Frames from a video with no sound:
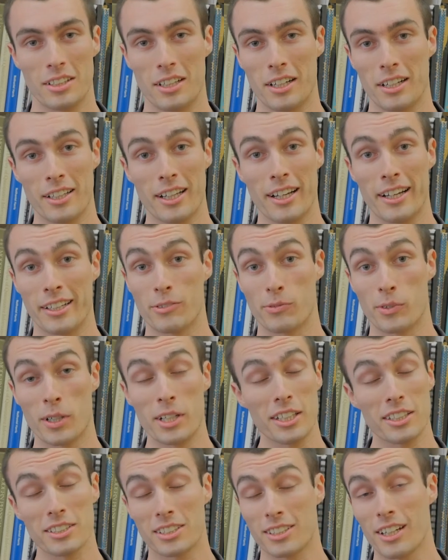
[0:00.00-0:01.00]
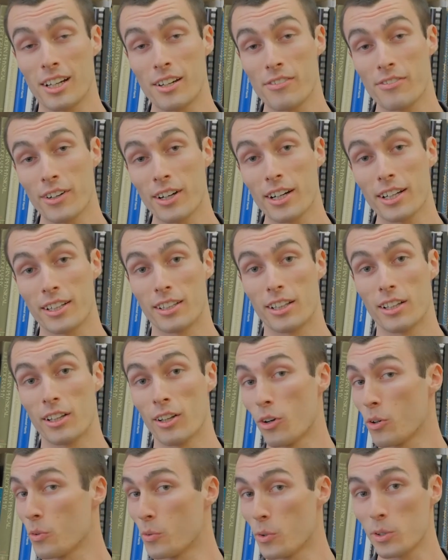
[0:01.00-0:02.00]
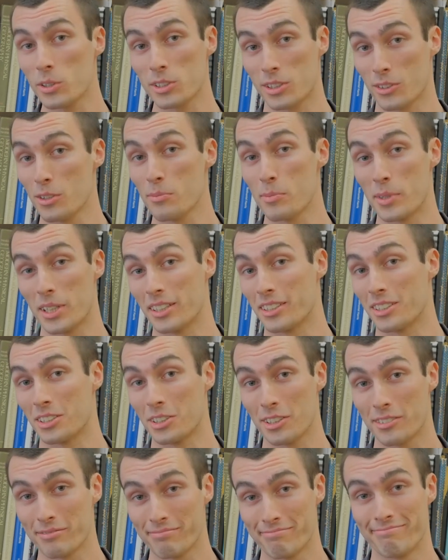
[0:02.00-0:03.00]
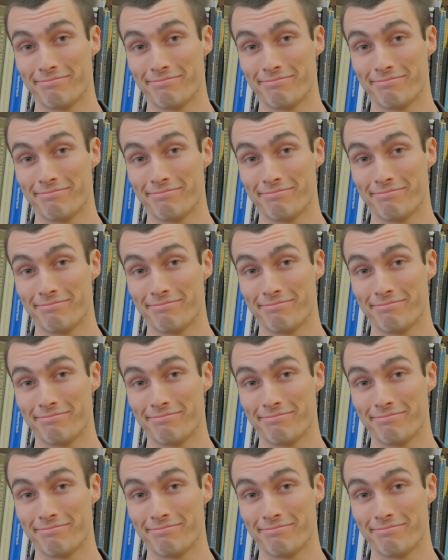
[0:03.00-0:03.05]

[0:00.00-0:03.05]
I like reading sci-fi and long walks on the beach.